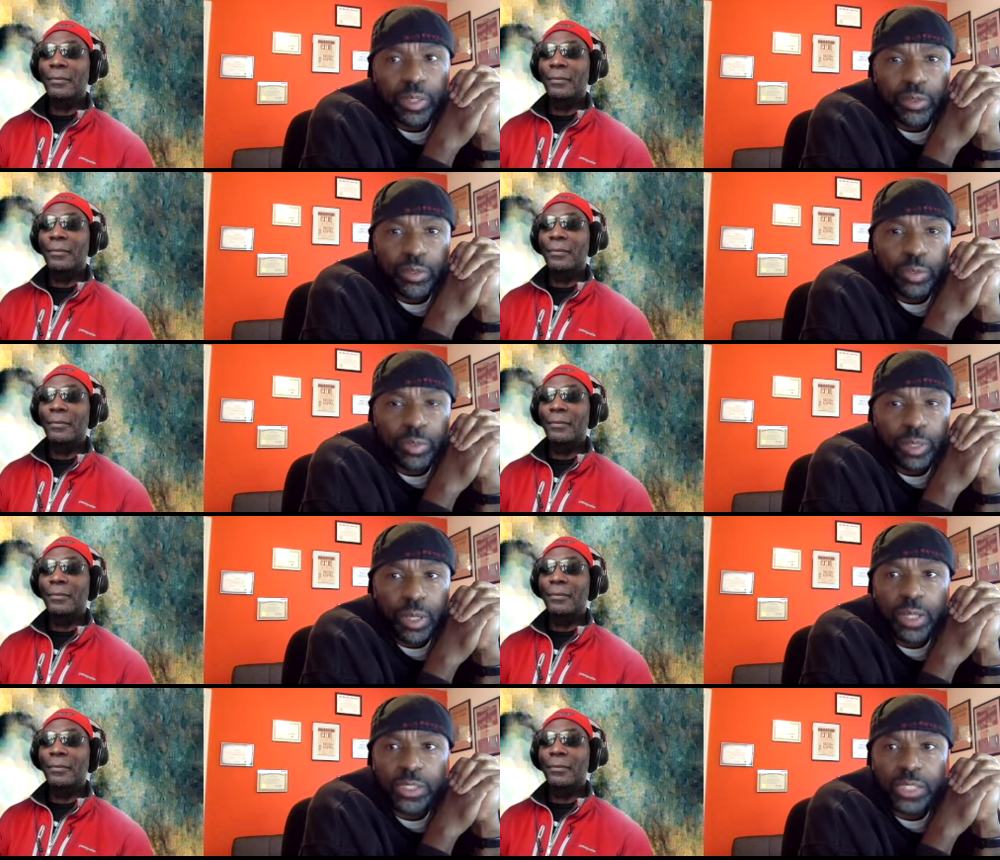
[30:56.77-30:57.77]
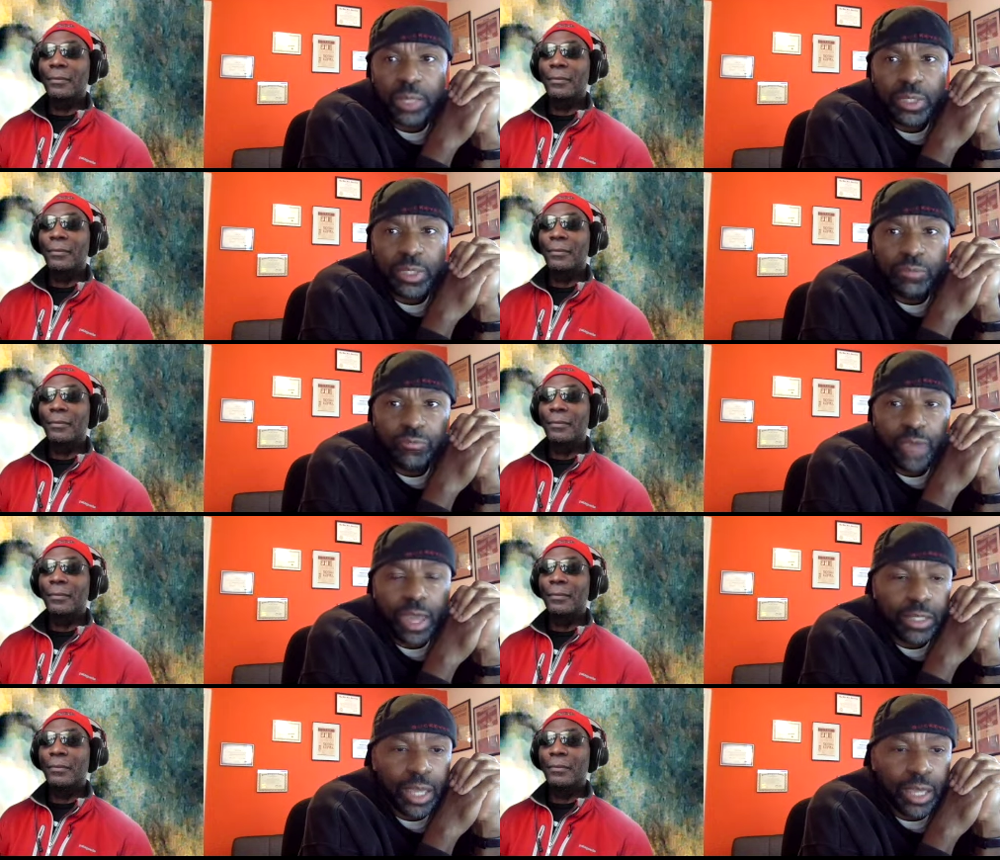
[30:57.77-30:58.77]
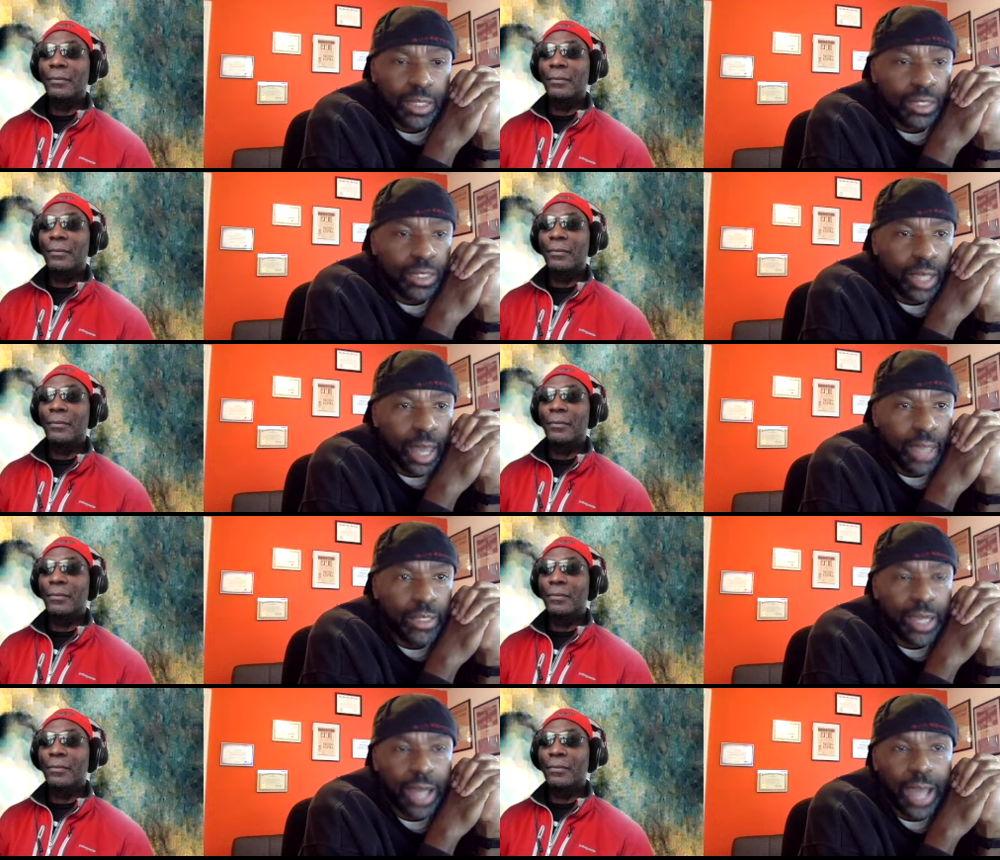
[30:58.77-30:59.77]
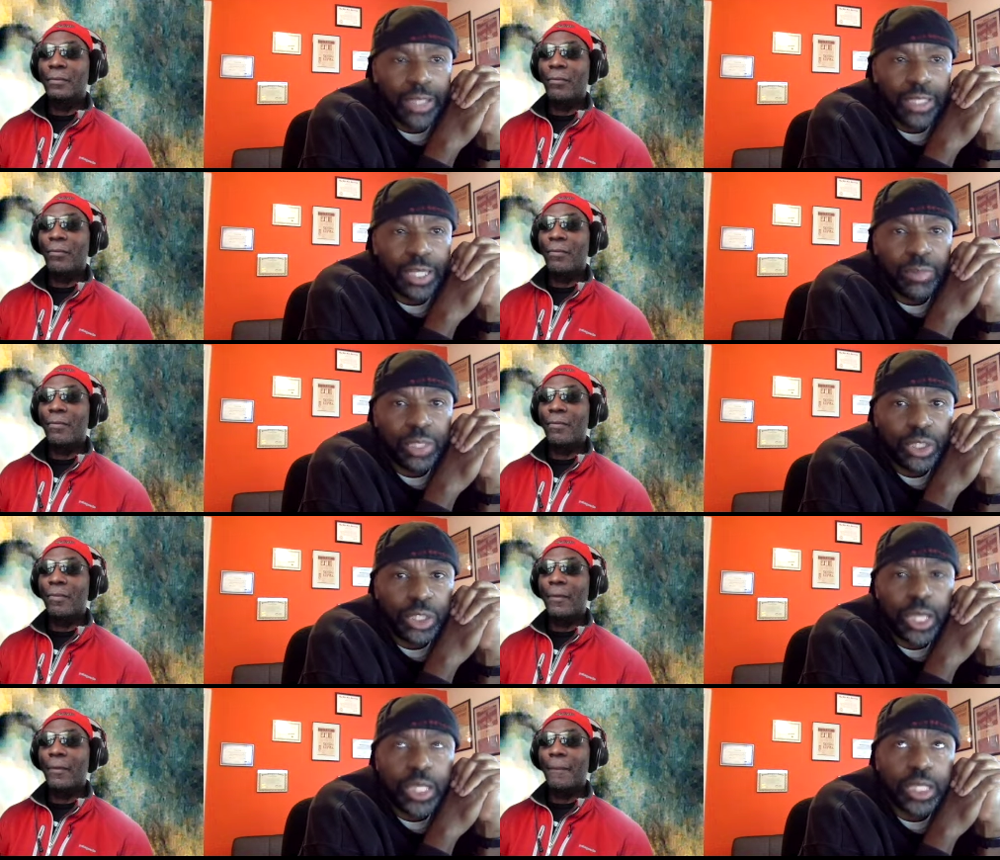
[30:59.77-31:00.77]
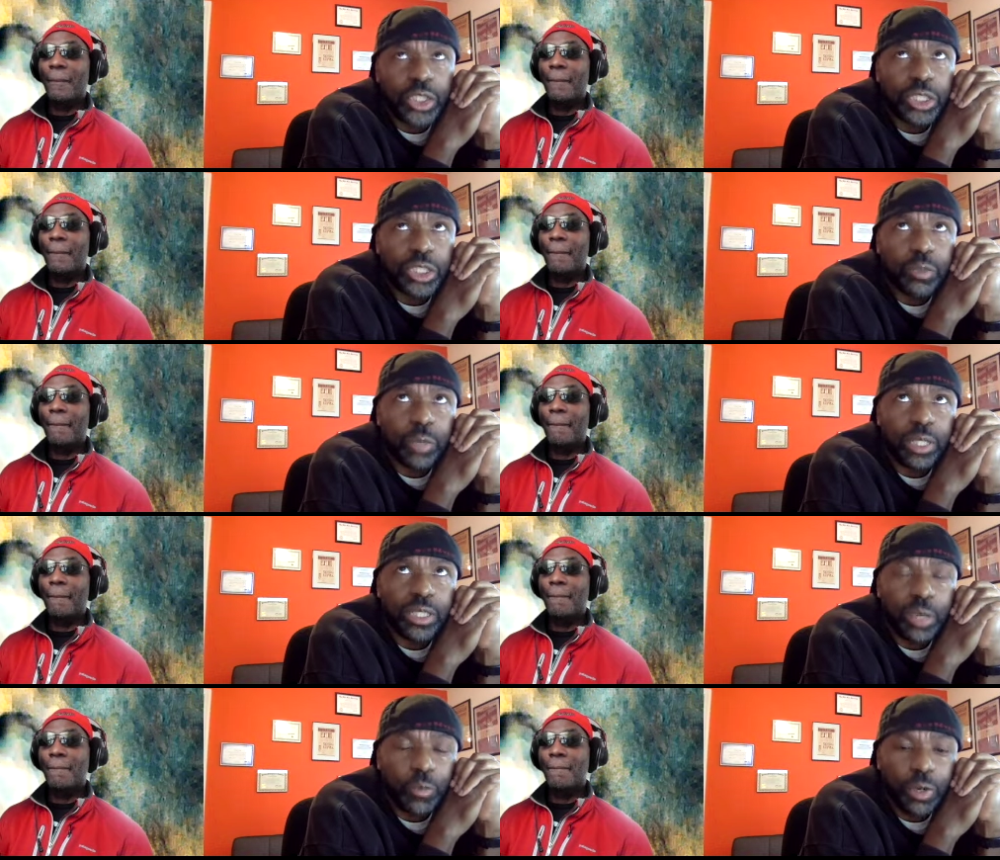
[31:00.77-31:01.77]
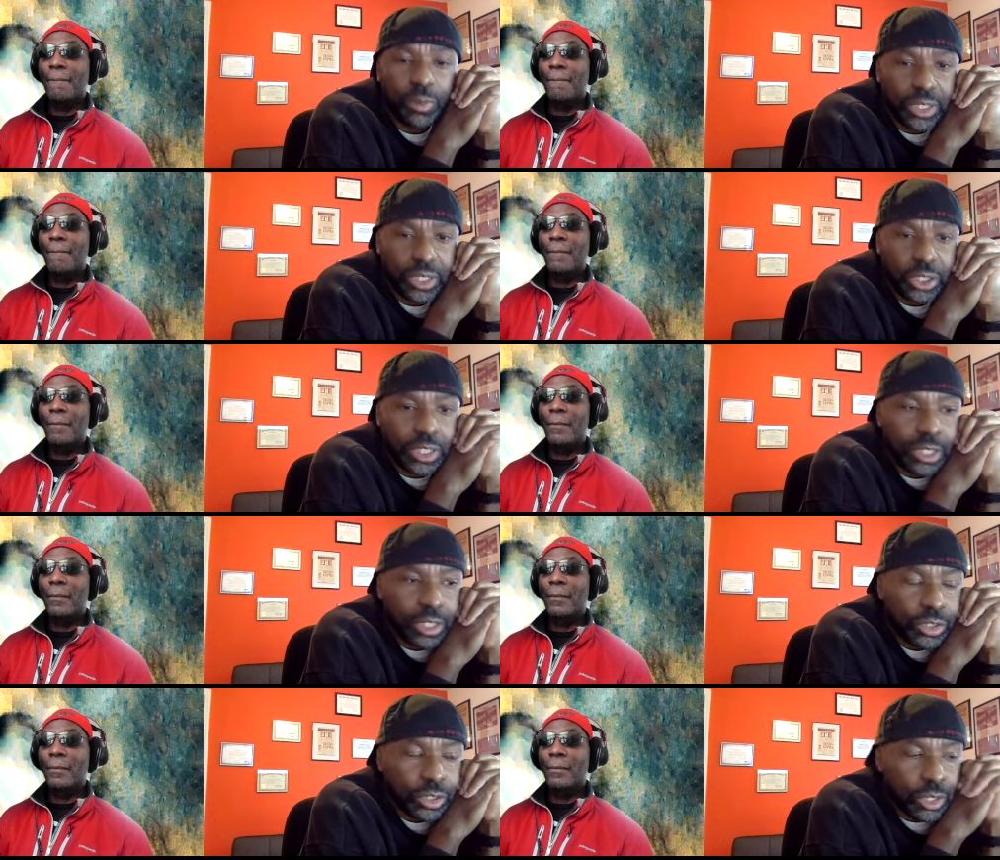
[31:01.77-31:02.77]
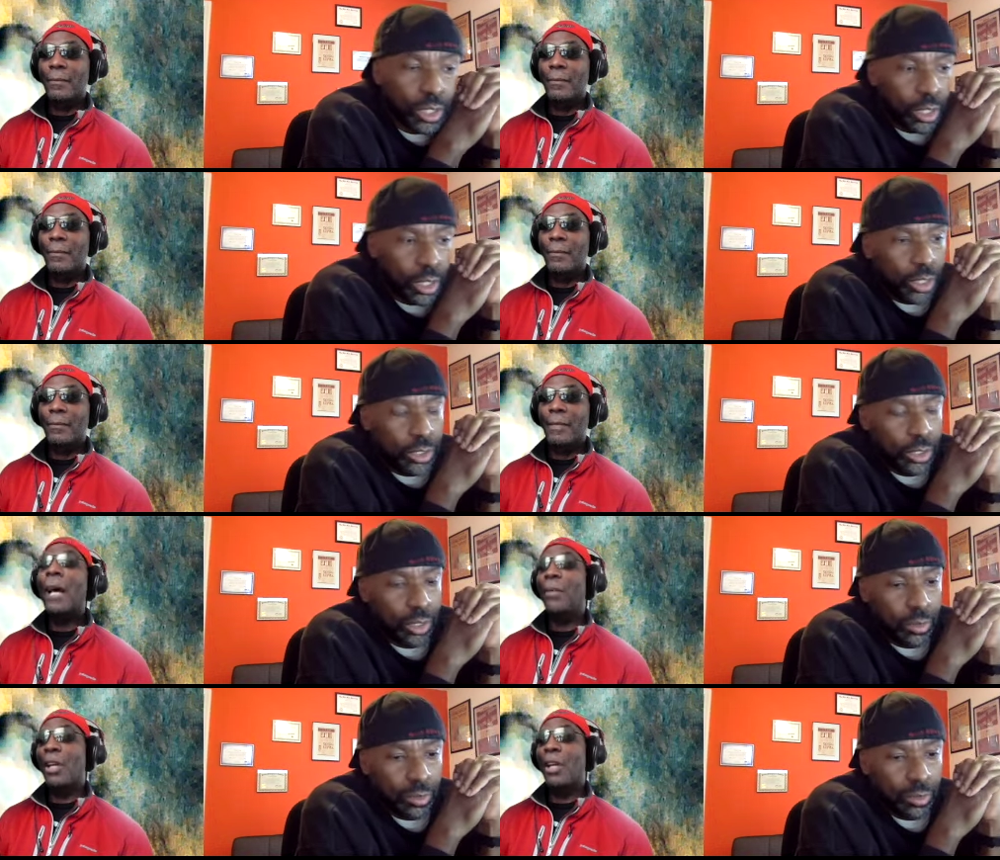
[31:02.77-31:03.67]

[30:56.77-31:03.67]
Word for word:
Speaker 1: Those women are accepting the fact that that I can't be changed in the way that they want me to change. So I applaud